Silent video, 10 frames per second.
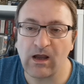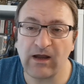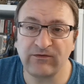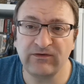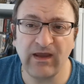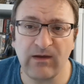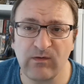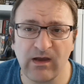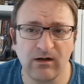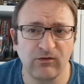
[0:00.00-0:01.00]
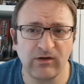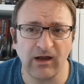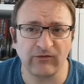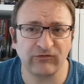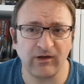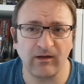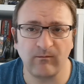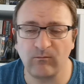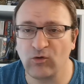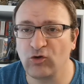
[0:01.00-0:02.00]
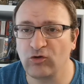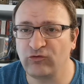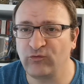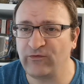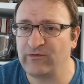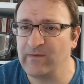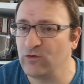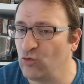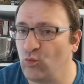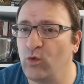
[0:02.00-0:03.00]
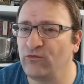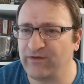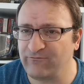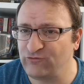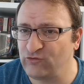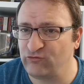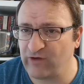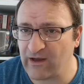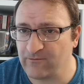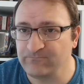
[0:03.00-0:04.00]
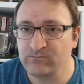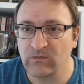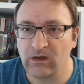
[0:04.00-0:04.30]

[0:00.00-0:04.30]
Uh, today we're going to look at some twenty millimeter or one seventy-two scale